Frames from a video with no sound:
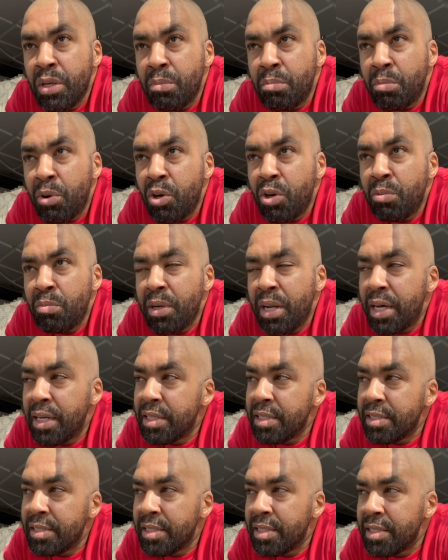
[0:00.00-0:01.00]
Bottom
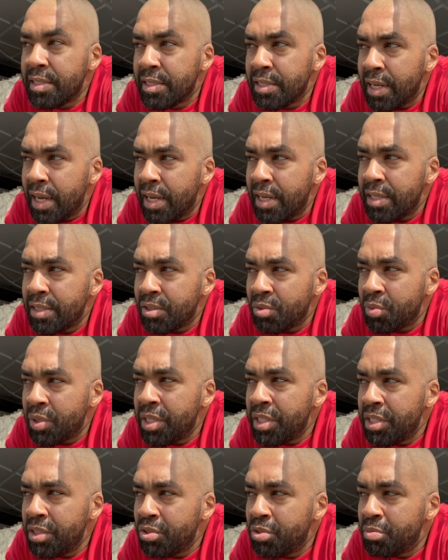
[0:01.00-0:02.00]
line is this, guys. We
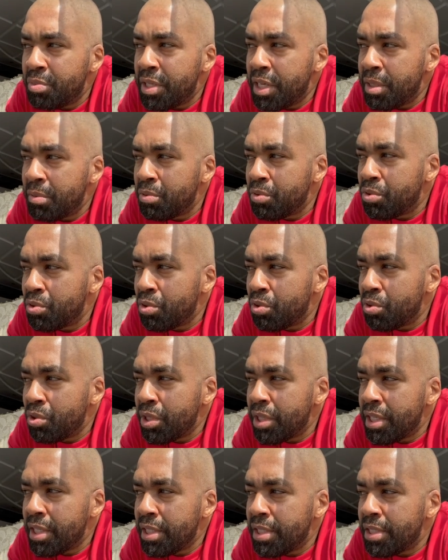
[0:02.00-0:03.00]
need to be able to
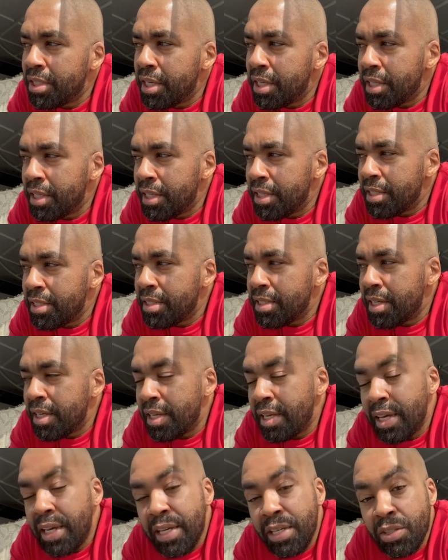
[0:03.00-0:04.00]
look at each other and say,
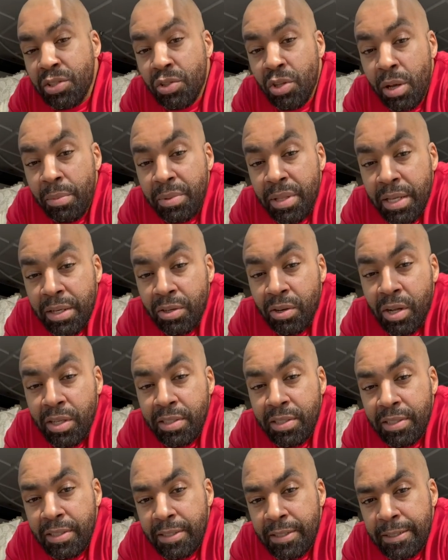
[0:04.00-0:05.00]
hey, stop that
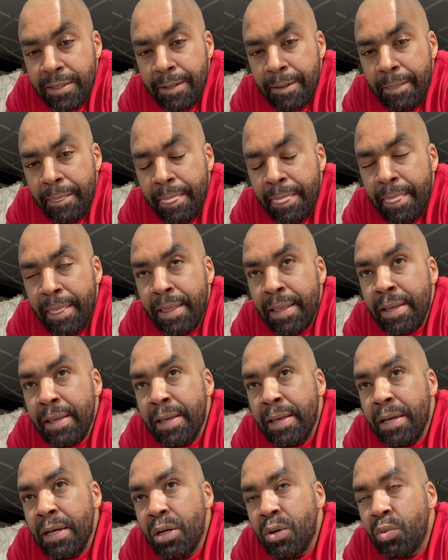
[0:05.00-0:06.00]
nonsense.
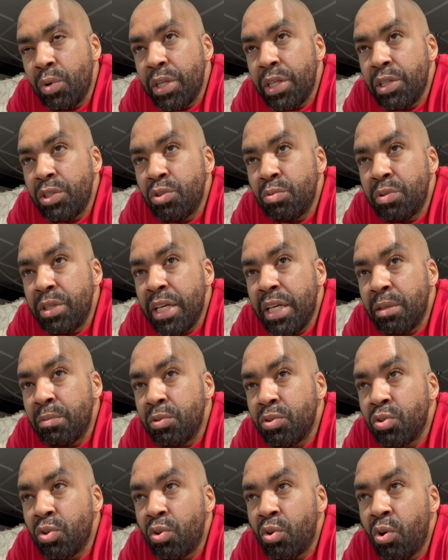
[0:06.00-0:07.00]
We need to be
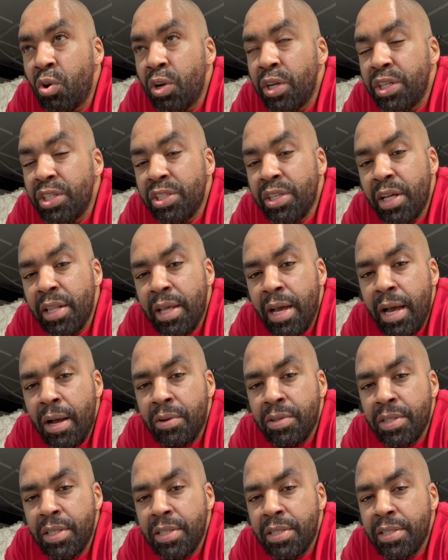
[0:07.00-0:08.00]
able to call each other
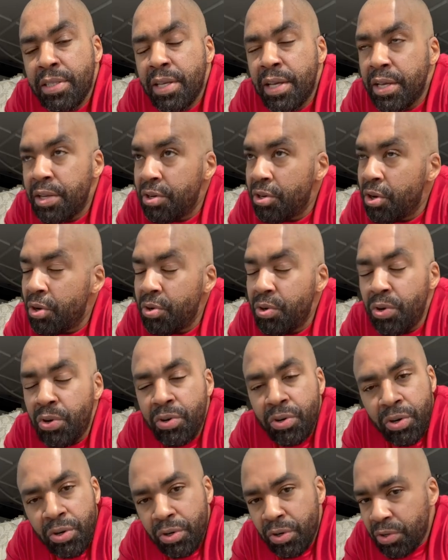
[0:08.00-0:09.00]
out and say, no,
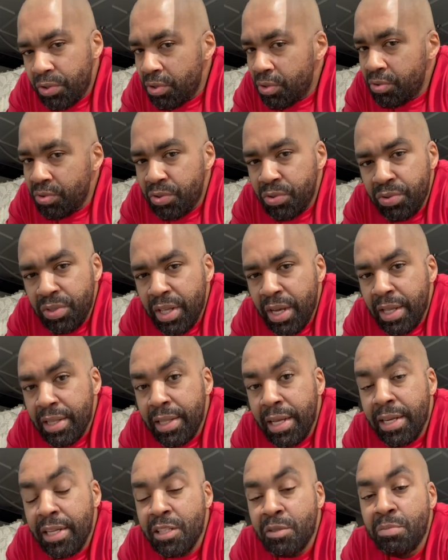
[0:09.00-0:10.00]
don't do that.
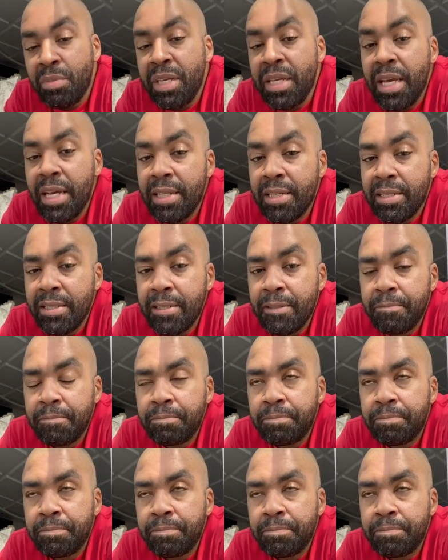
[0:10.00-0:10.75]
That is BS.